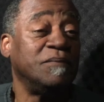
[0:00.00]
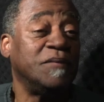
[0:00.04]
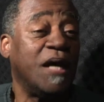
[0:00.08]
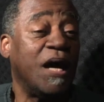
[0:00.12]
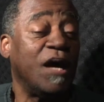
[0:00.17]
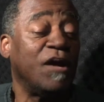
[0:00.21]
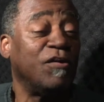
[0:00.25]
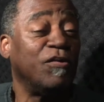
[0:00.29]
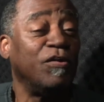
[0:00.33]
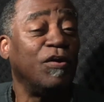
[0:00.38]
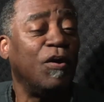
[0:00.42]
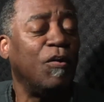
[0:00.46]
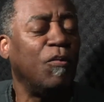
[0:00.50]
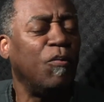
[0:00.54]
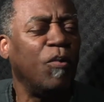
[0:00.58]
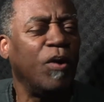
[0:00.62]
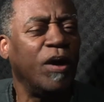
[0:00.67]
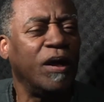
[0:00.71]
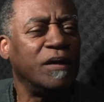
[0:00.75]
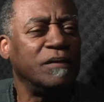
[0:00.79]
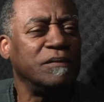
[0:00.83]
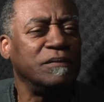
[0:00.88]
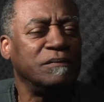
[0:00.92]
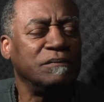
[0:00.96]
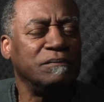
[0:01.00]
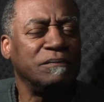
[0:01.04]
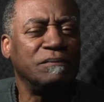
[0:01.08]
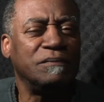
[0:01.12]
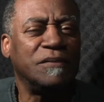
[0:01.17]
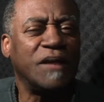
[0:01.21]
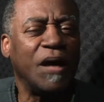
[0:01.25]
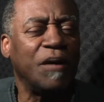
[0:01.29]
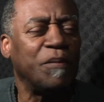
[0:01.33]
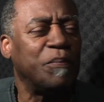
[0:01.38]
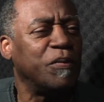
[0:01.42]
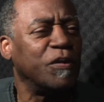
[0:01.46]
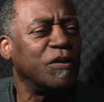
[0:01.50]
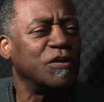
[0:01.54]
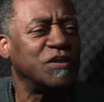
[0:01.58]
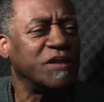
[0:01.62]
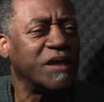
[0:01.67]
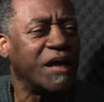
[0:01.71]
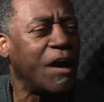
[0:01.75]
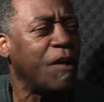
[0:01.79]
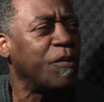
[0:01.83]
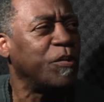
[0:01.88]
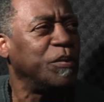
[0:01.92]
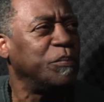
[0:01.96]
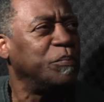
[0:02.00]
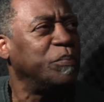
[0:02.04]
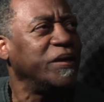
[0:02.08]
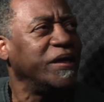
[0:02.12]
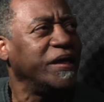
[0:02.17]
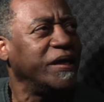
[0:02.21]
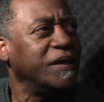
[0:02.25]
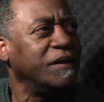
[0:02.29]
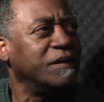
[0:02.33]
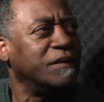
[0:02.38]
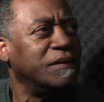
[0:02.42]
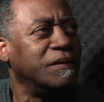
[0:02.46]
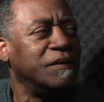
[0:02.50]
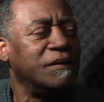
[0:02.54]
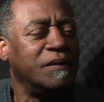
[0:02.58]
I don't know what kind of person I would be.